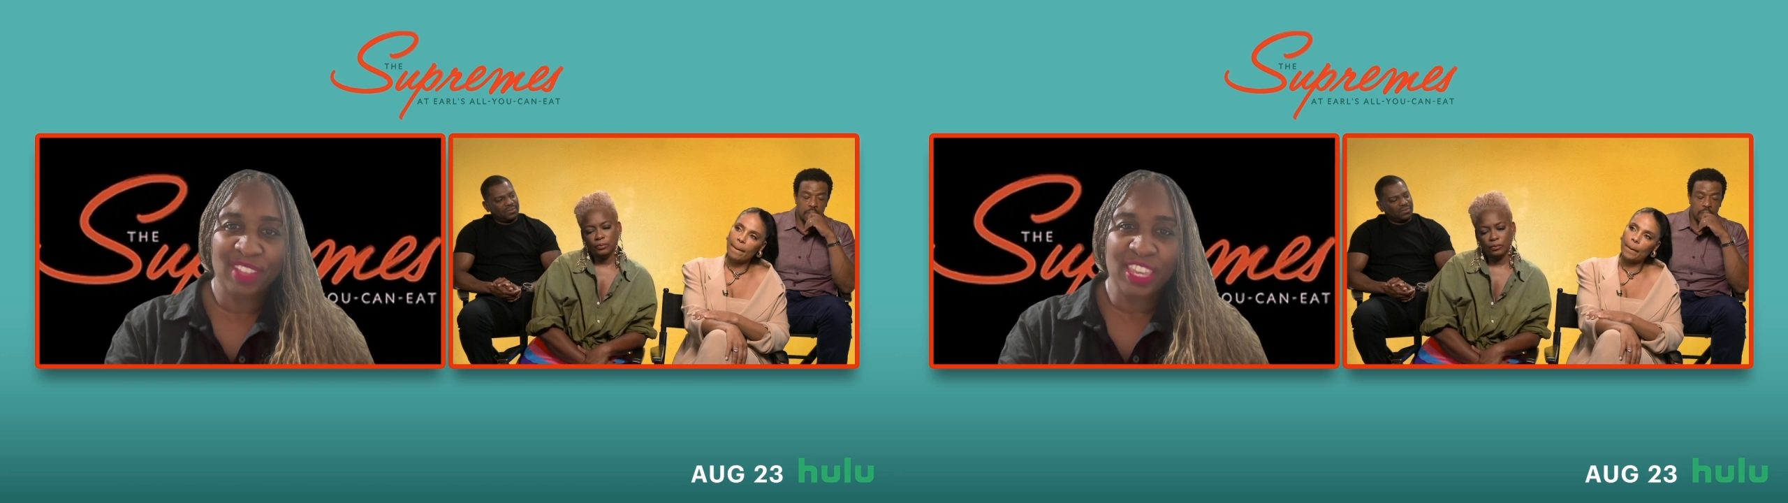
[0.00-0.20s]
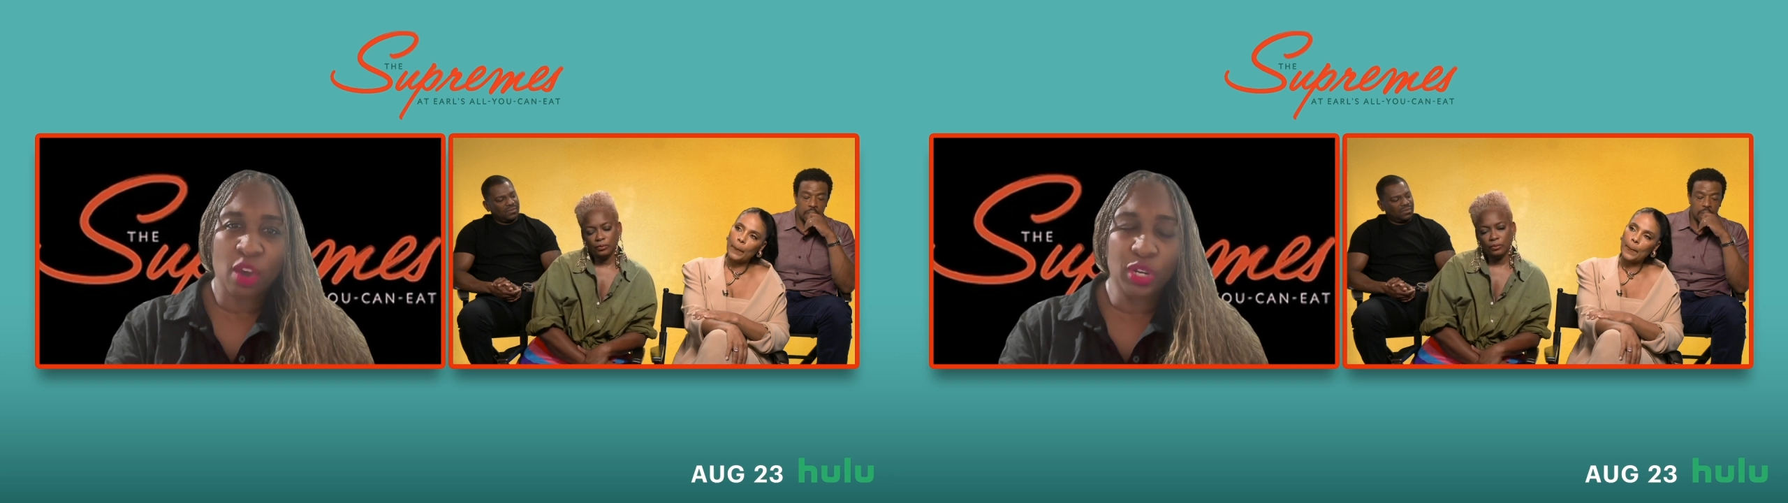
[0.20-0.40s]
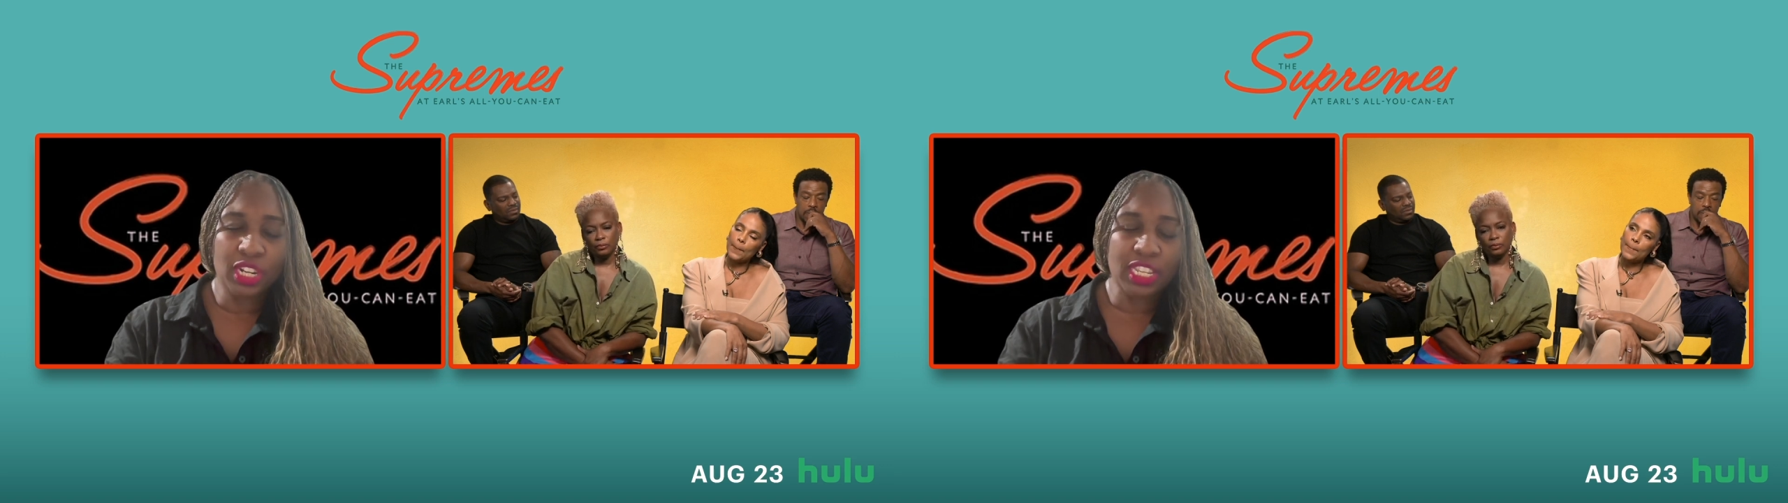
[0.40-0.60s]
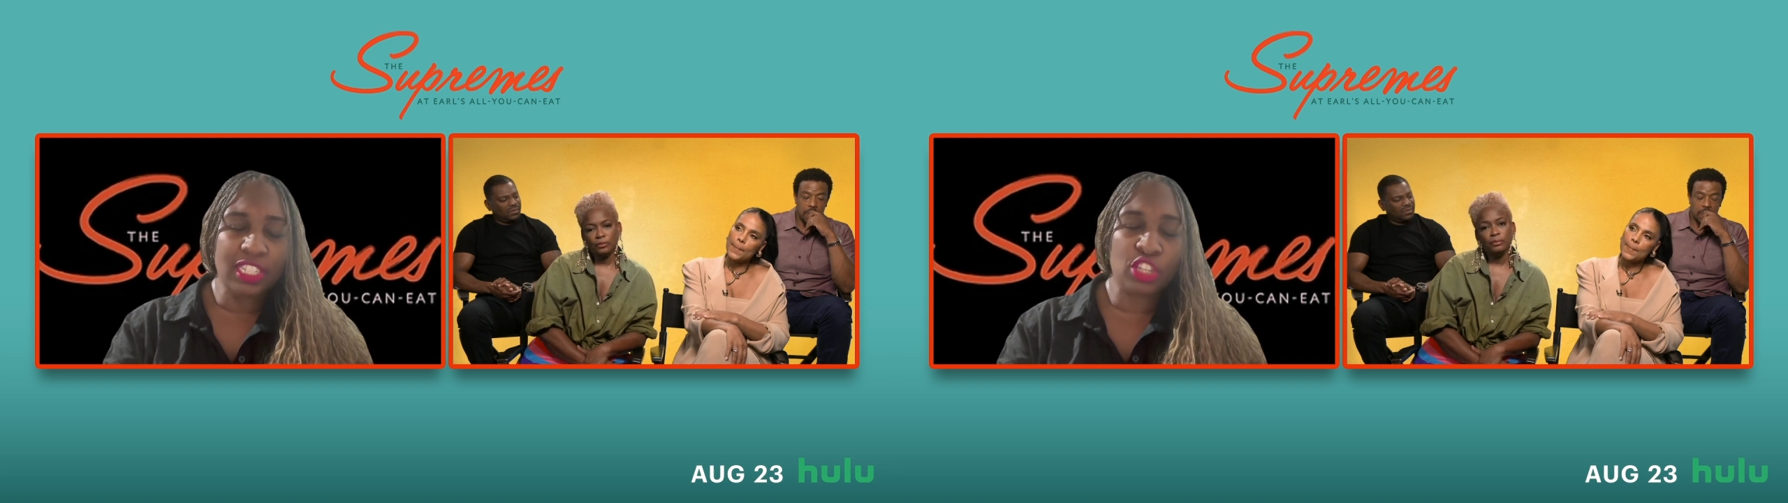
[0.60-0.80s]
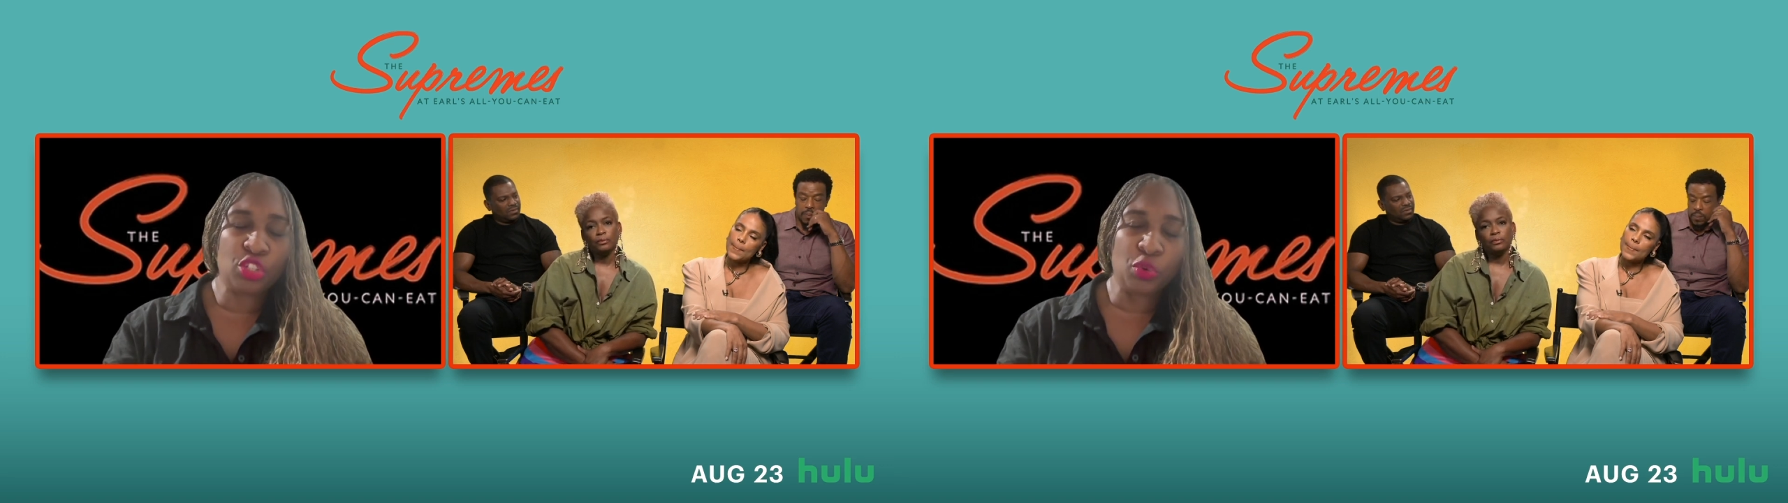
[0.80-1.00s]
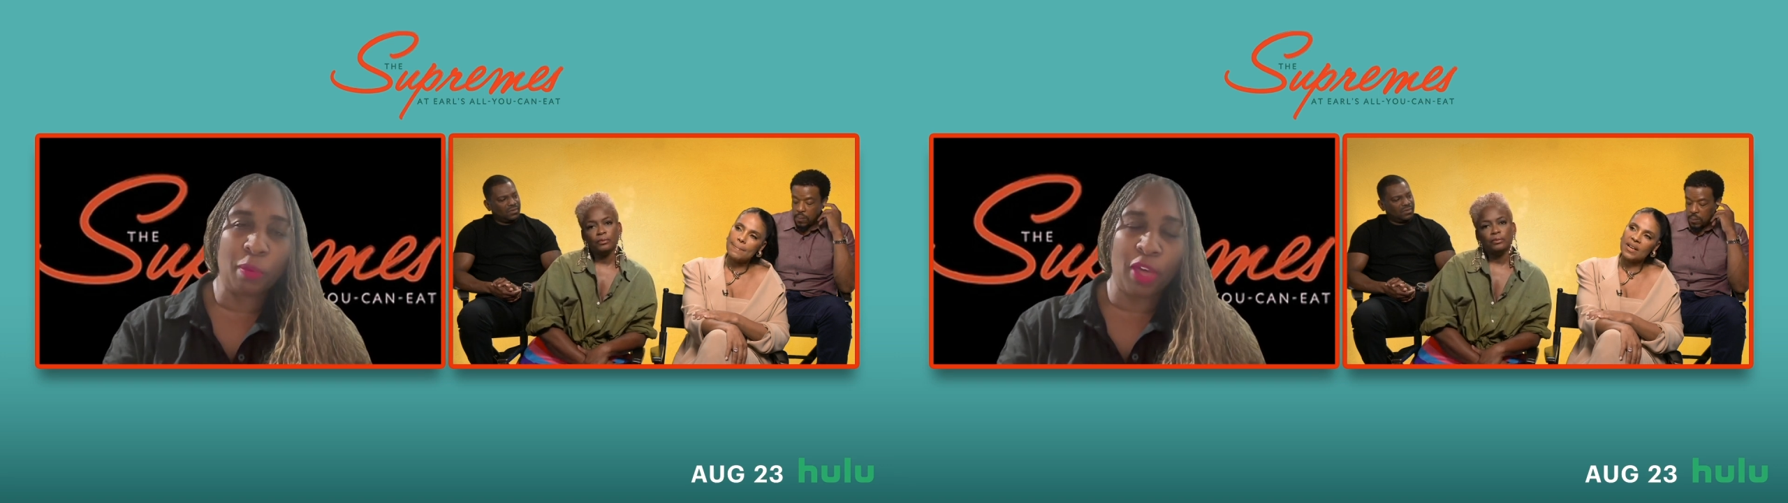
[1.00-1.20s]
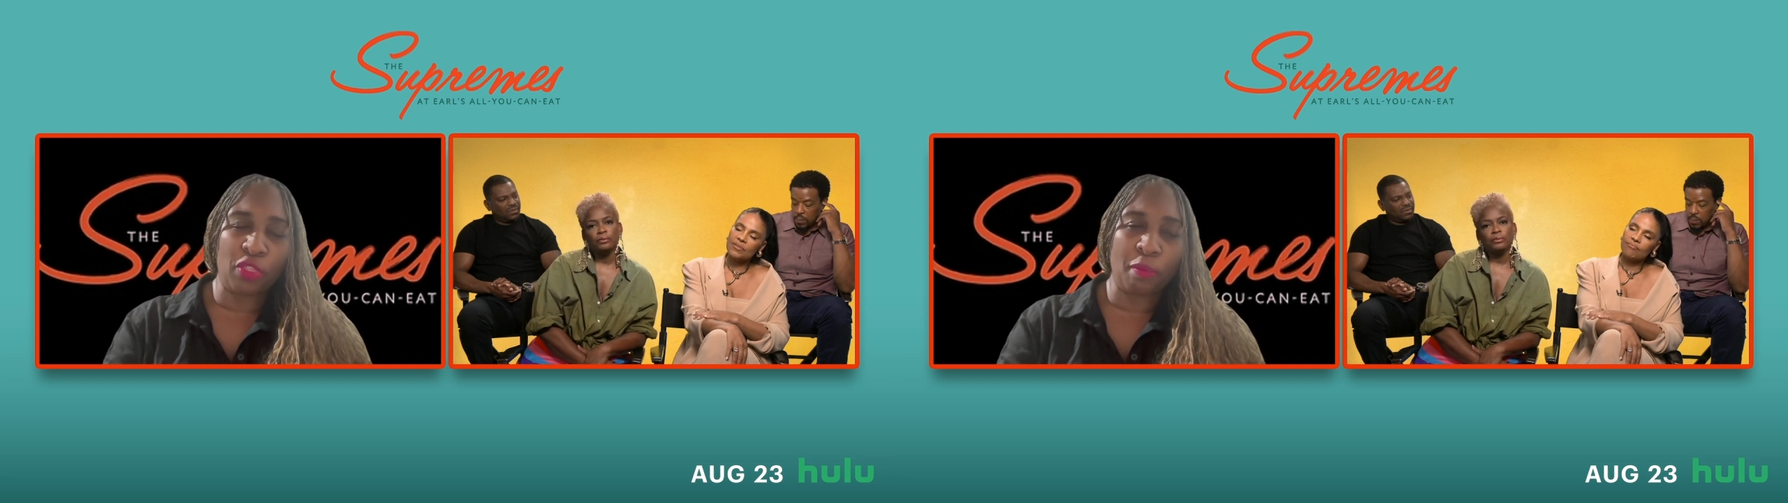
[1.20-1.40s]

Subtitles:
Yeah, what did it teach you about